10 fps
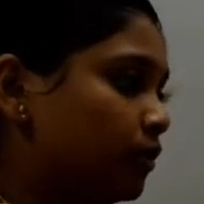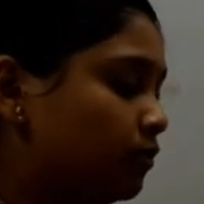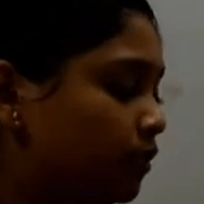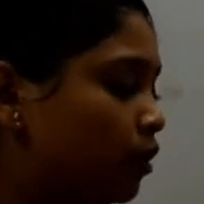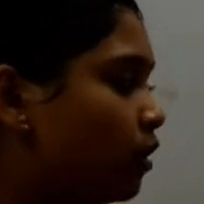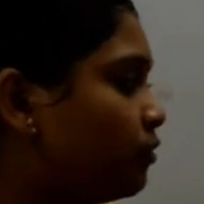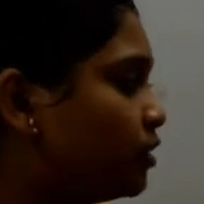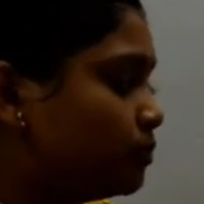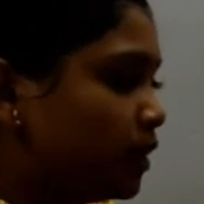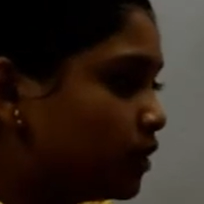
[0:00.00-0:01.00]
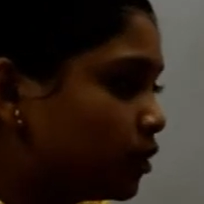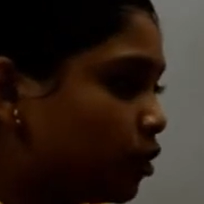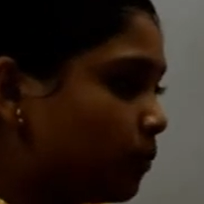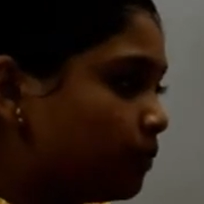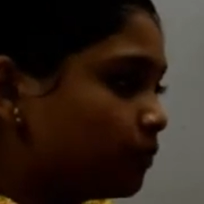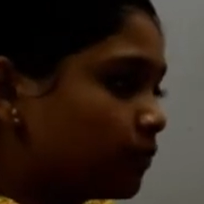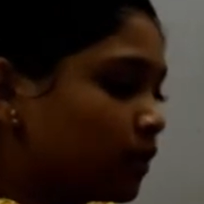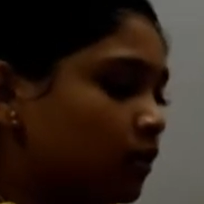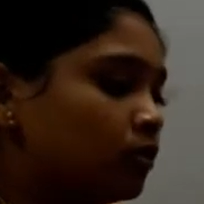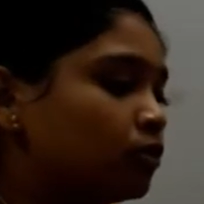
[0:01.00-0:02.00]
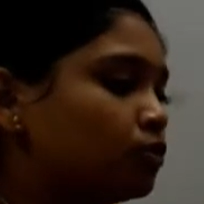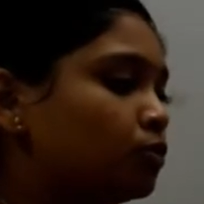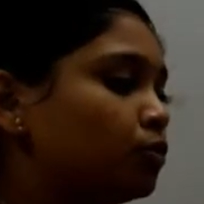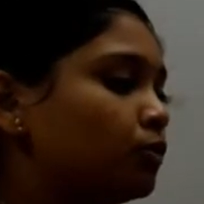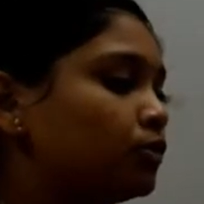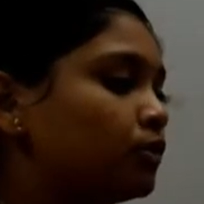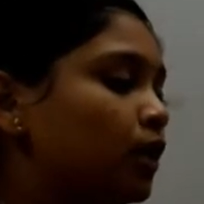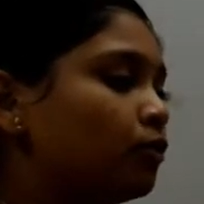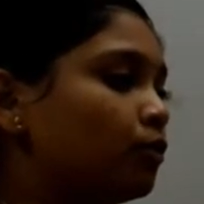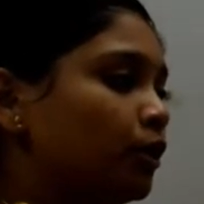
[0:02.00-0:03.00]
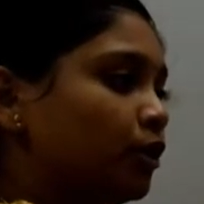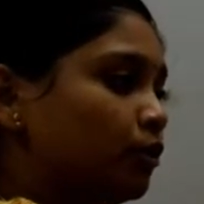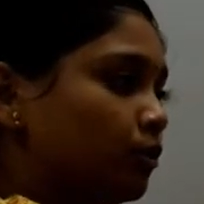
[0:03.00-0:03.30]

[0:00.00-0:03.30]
will always be at the top. The shoot will start growing.